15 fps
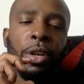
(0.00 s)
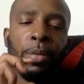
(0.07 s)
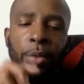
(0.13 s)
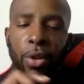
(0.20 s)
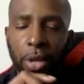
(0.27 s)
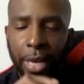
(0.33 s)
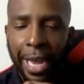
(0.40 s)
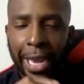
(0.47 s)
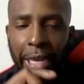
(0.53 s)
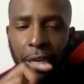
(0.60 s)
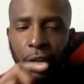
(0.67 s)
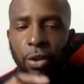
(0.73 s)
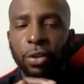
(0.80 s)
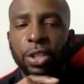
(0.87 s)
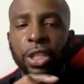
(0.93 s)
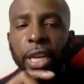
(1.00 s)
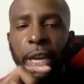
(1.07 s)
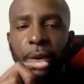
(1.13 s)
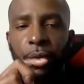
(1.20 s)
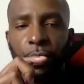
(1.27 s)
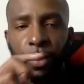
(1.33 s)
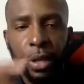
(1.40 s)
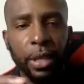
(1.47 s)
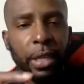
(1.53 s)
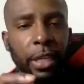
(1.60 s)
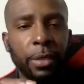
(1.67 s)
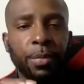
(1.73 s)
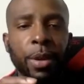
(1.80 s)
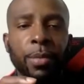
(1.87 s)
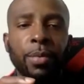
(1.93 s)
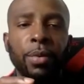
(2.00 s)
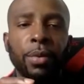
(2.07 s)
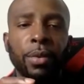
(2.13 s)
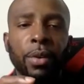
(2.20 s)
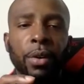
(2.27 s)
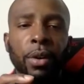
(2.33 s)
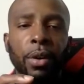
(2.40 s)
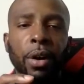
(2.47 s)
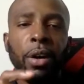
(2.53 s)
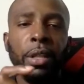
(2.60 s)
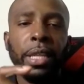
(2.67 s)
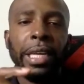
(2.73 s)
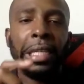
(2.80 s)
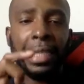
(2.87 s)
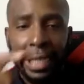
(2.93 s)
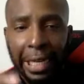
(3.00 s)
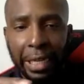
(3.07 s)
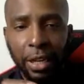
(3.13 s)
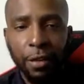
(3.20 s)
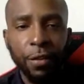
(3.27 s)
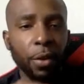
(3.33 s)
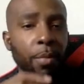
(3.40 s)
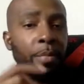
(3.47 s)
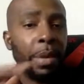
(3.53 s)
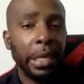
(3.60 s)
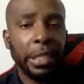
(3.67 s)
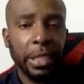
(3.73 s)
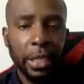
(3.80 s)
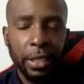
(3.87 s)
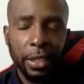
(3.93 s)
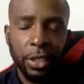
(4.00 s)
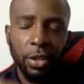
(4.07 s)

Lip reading: communicate and negotiate with these people on the intent of your business.